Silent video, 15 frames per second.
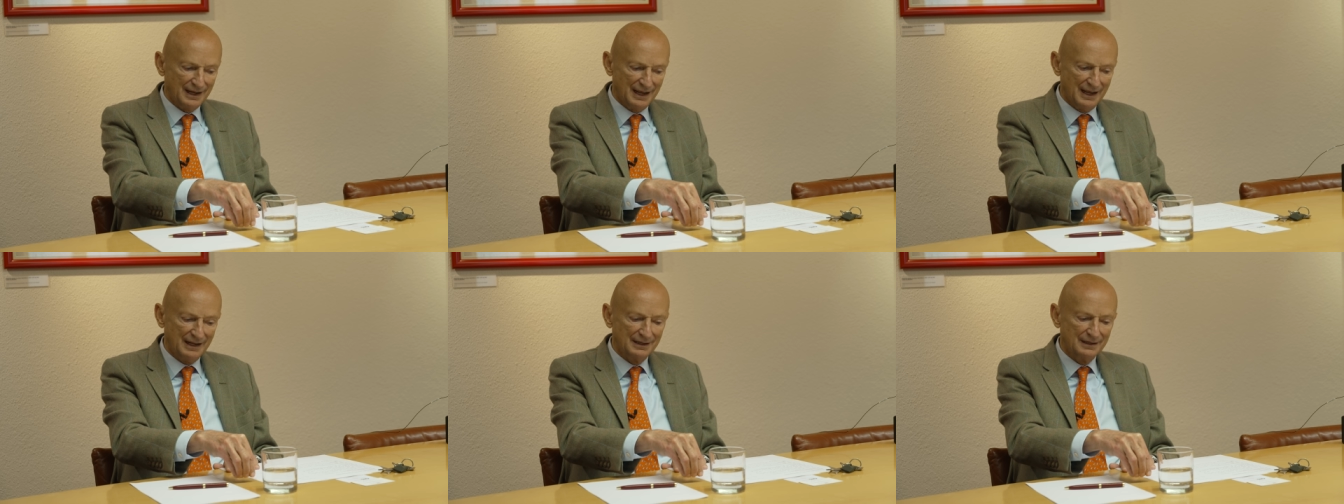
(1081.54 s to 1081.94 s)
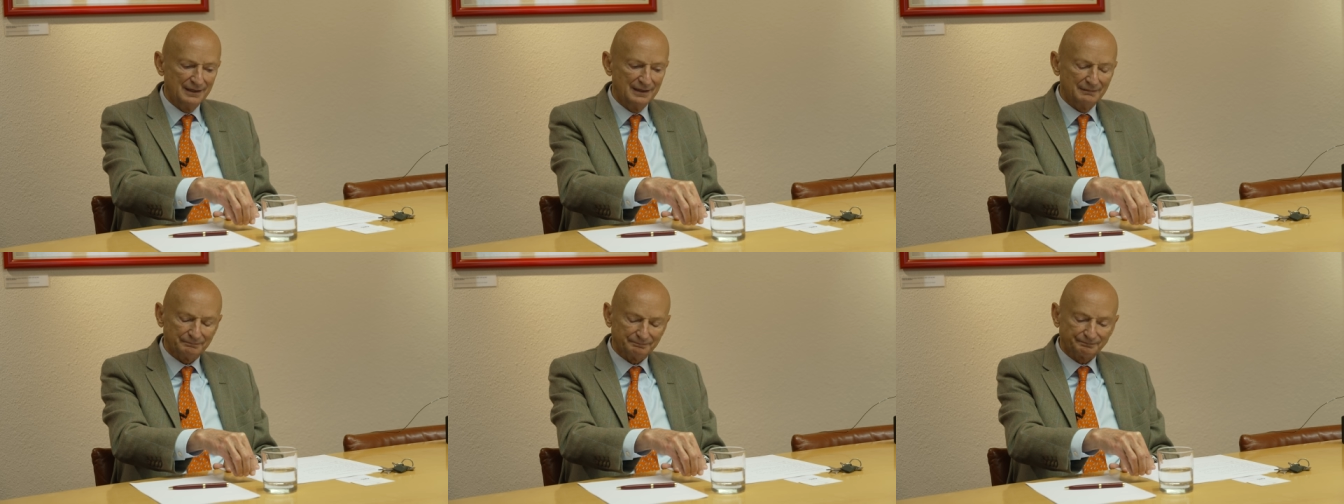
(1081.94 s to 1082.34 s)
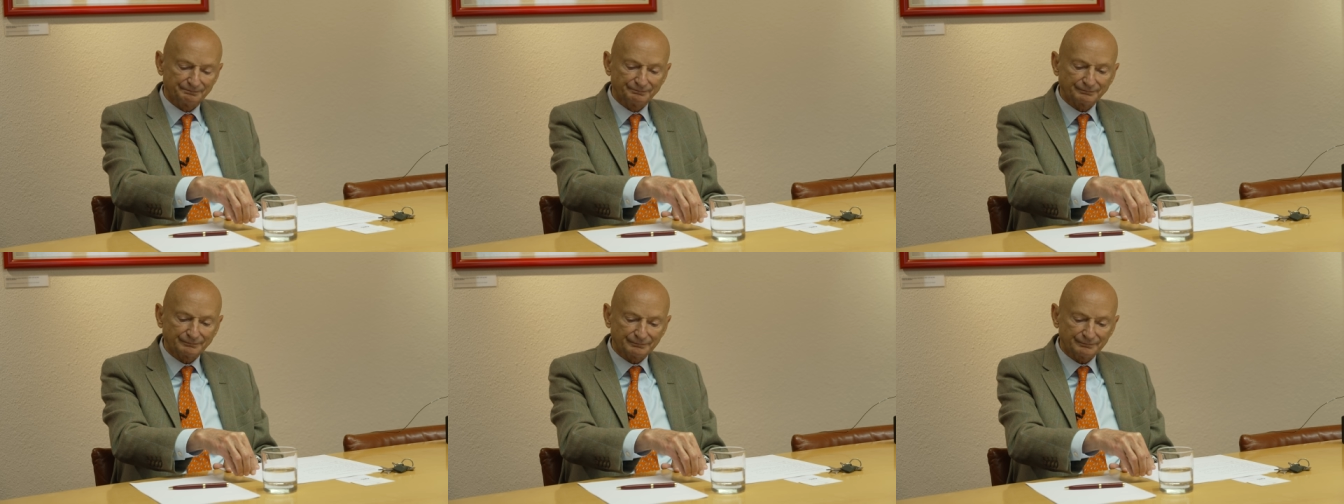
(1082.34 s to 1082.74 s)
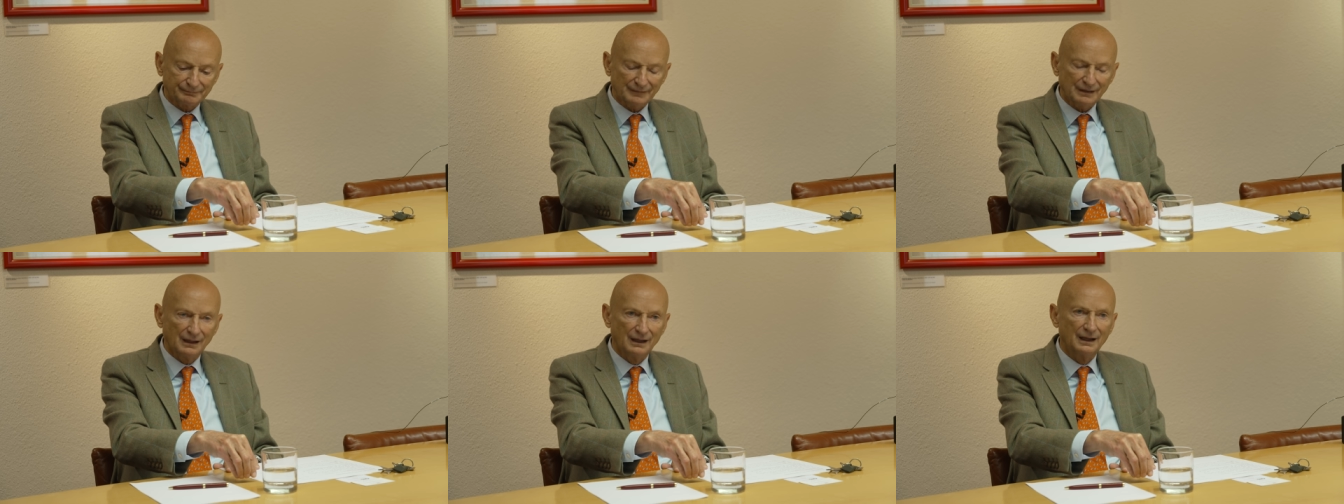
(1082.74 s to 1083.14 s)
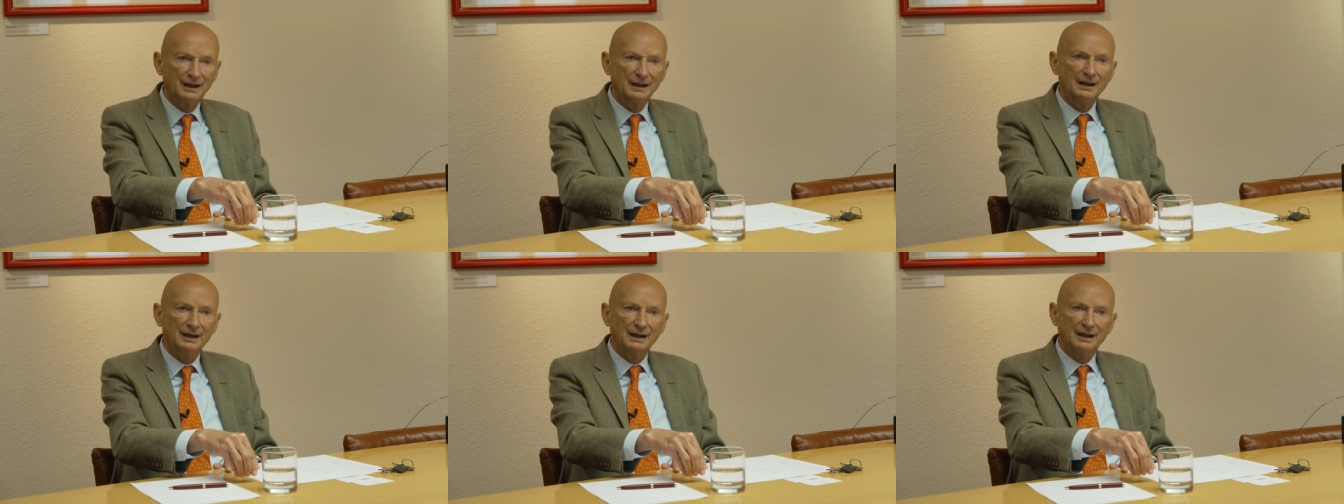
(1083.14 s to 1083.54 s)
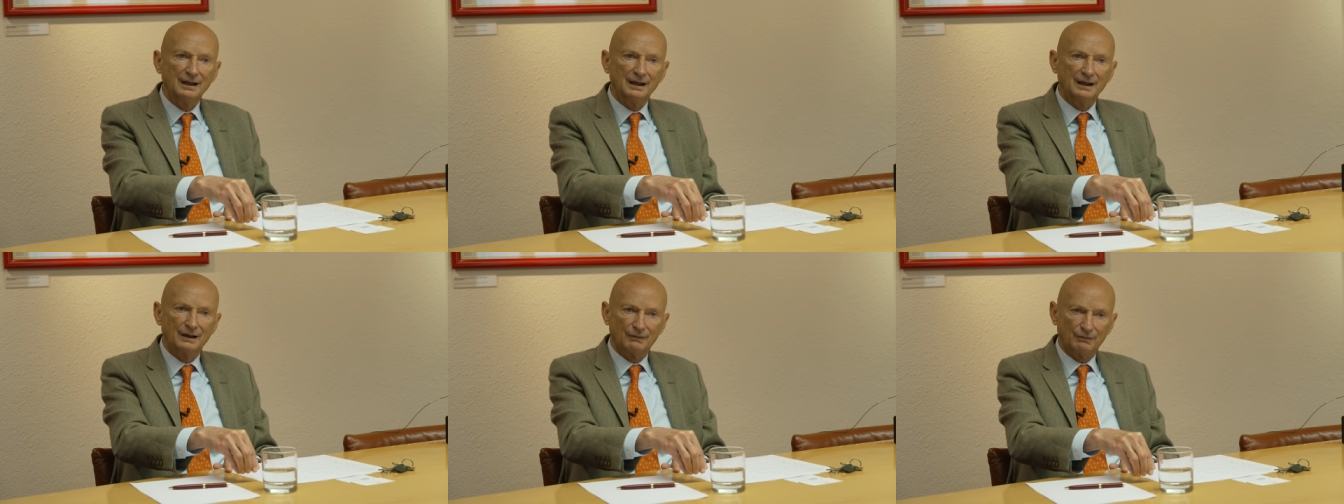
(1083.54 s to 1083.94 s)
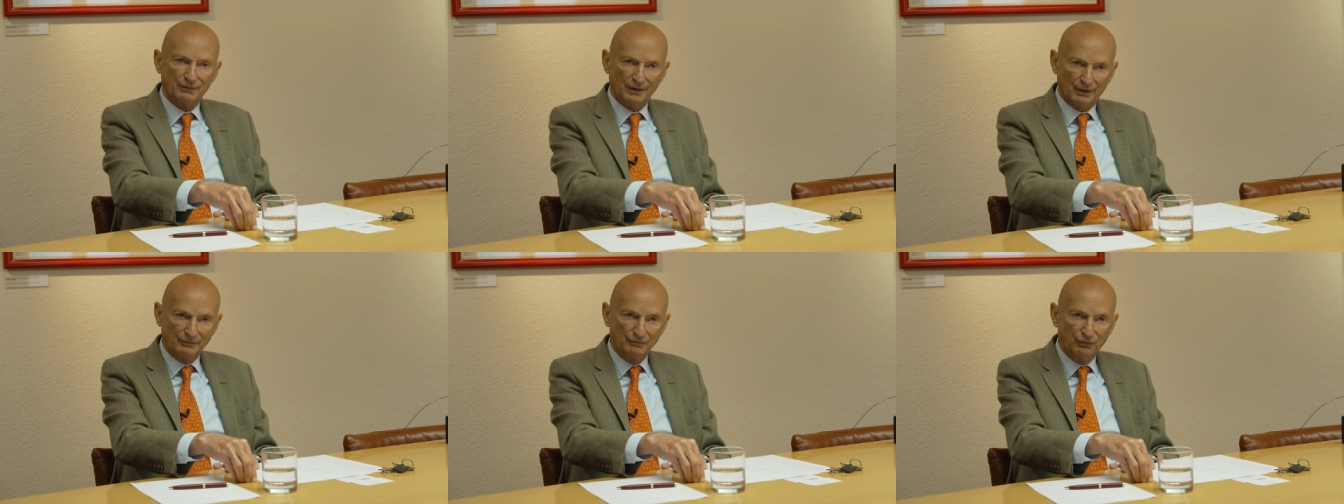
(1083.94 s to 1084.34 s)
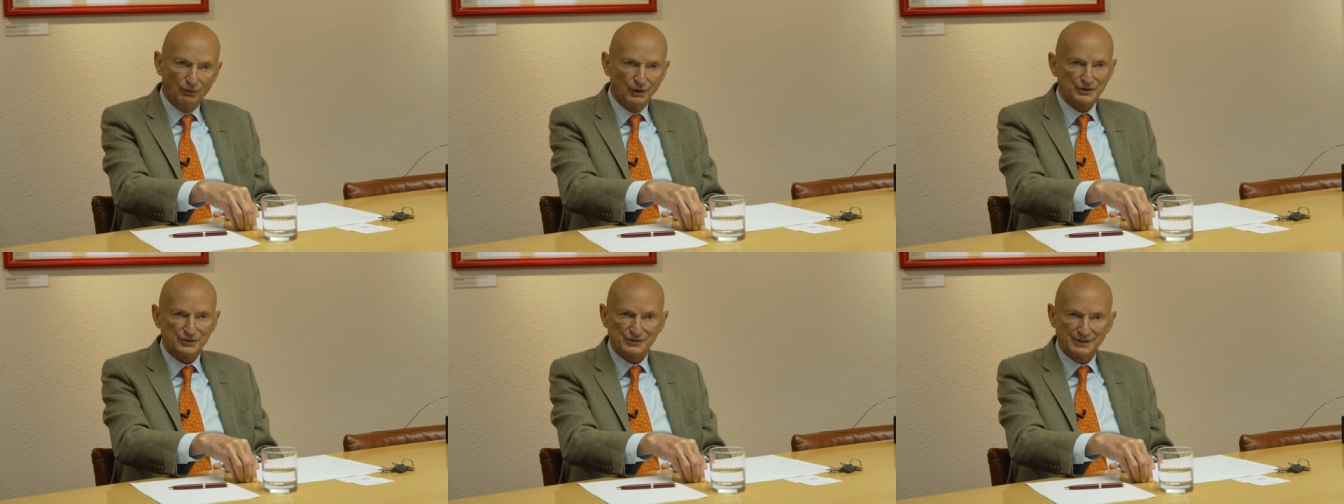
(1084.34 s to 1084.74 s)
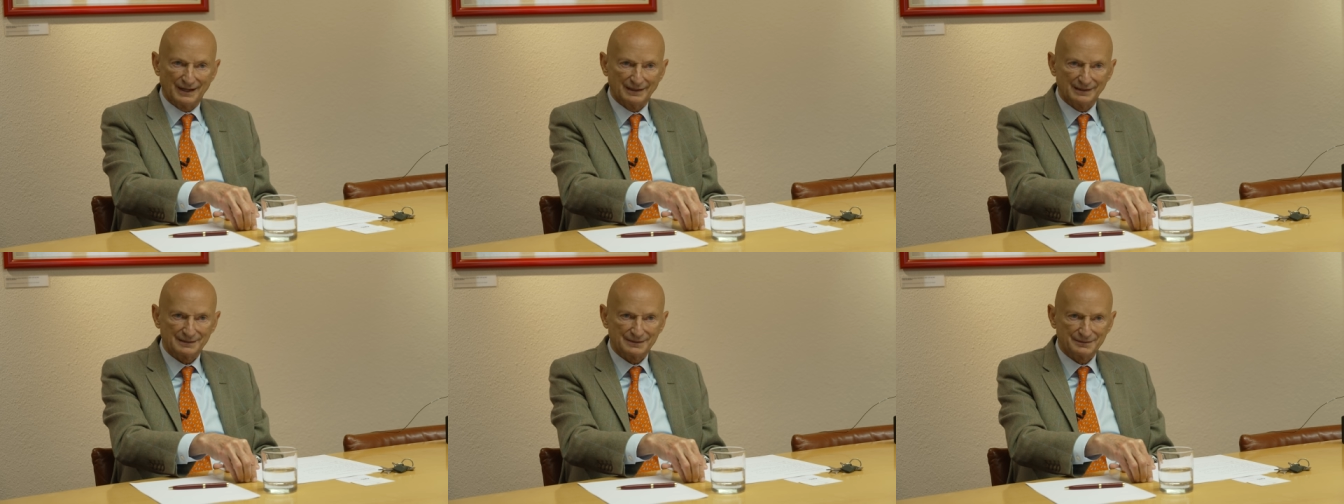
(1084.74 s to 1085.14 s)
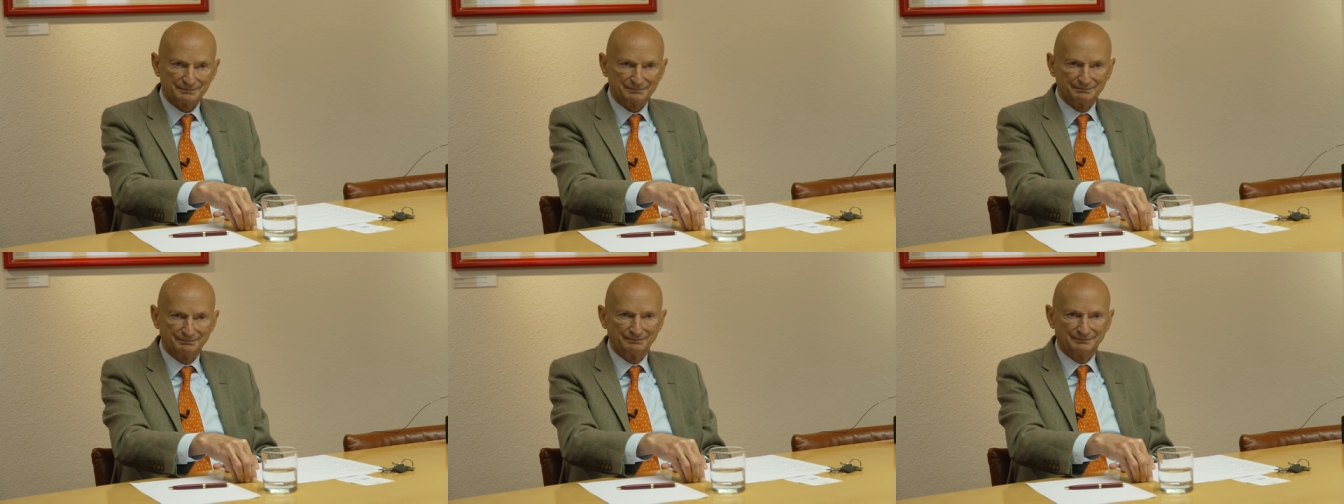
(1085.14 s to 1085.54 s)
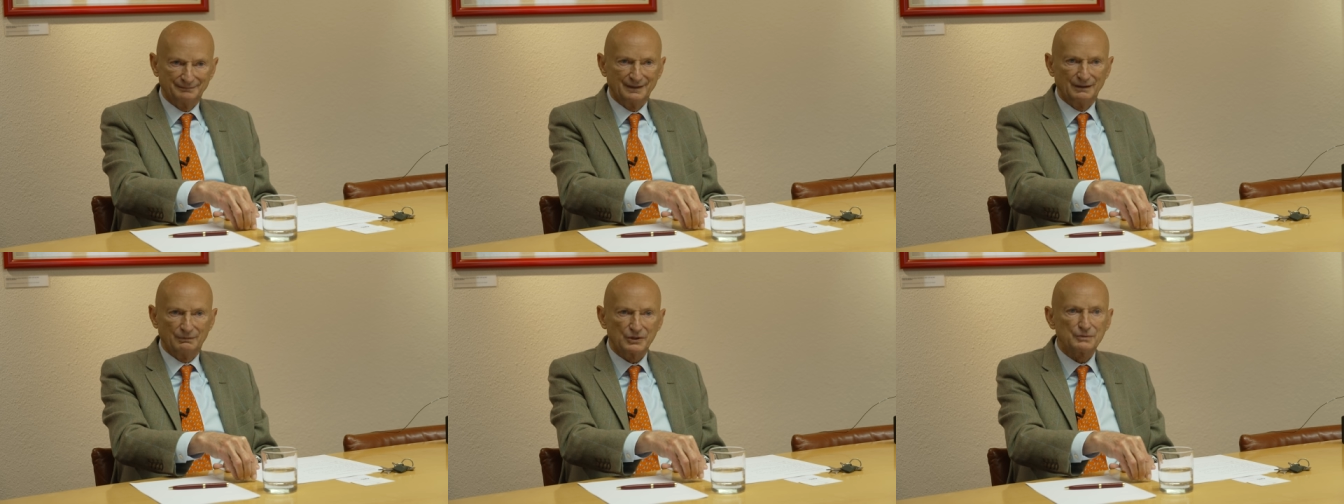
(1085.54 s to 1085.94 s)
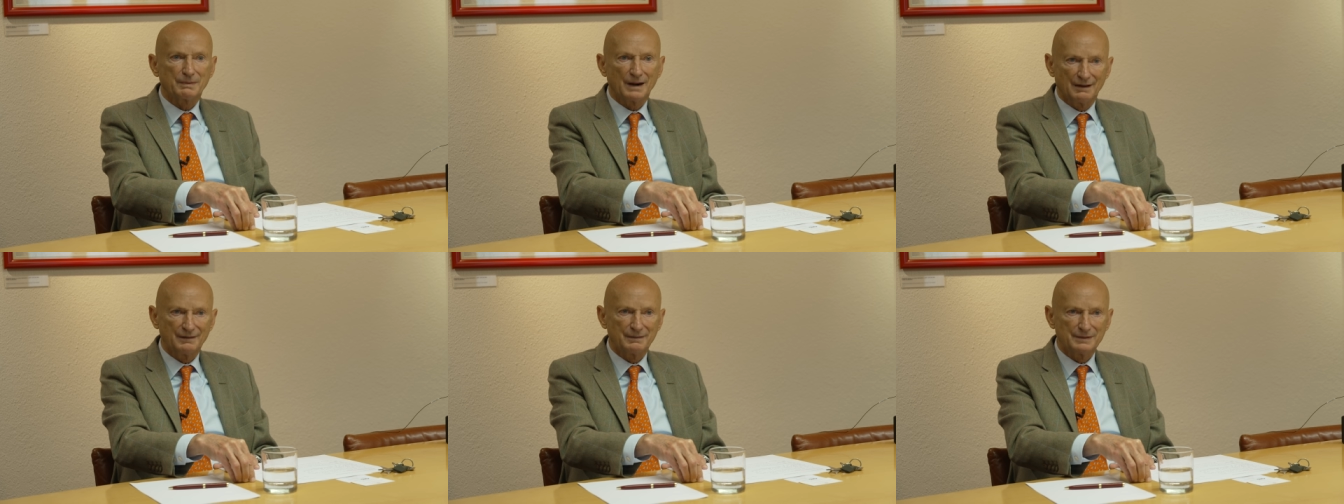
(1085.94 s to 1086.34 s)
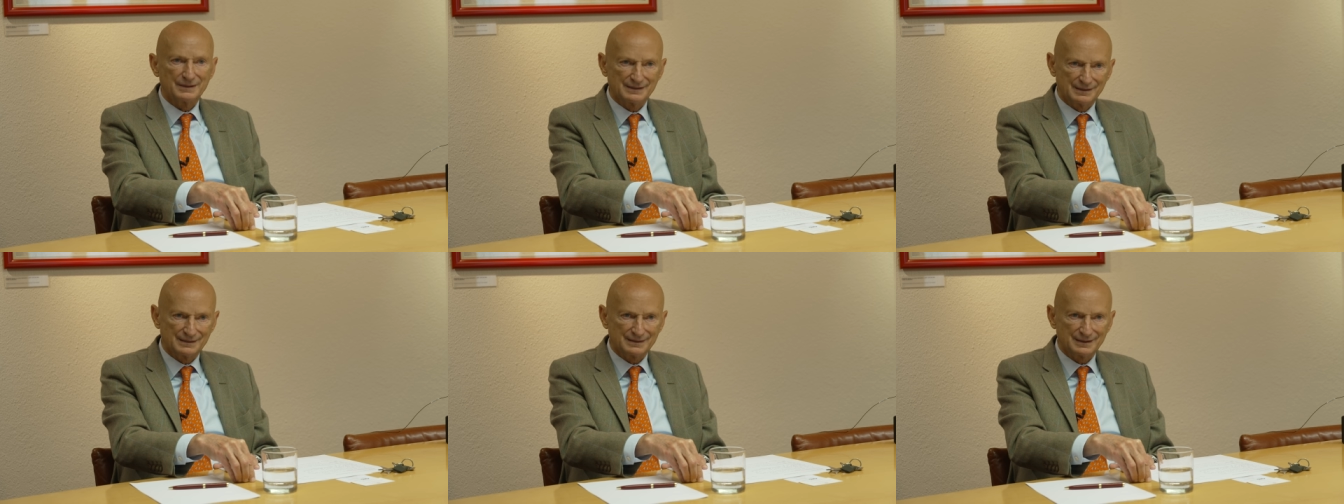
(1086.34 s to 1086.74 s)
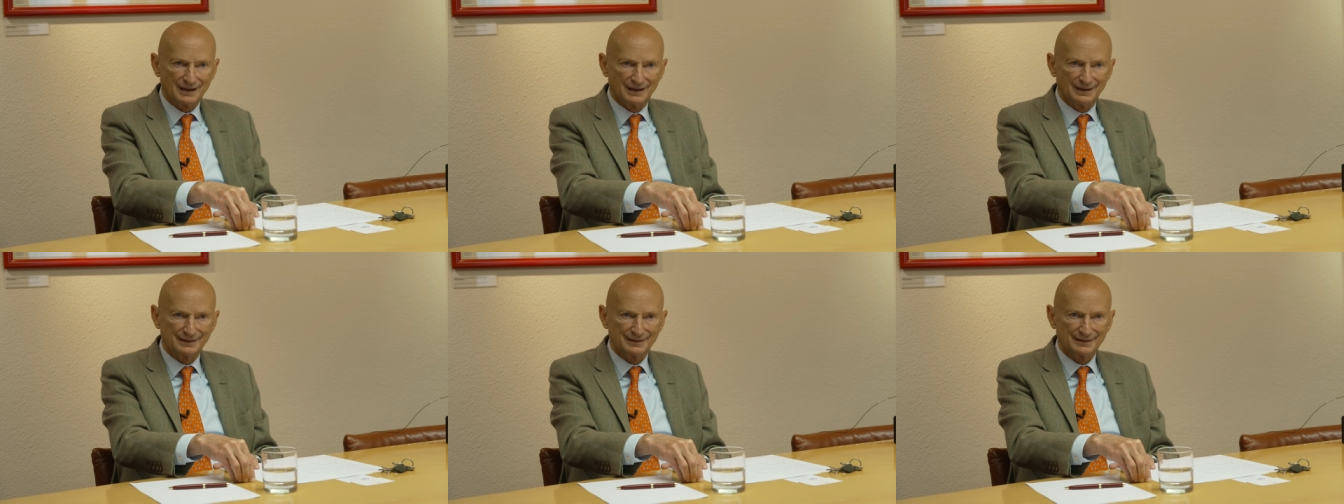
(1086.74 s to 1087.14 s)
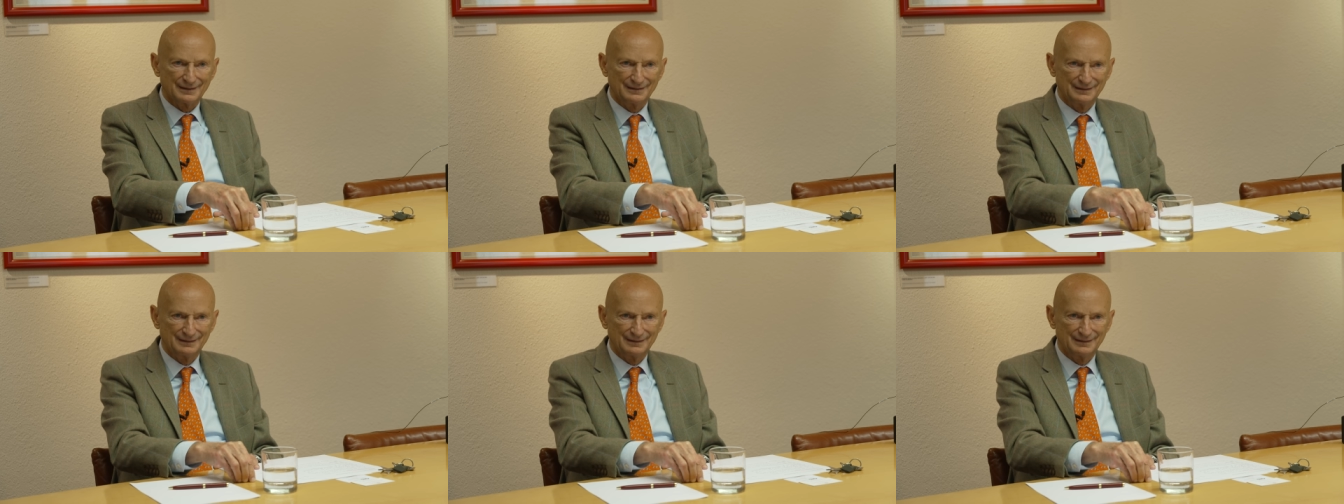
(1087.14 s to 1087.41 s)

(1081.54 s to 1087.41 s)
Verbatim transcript: can uh, enforce things, which private business can't.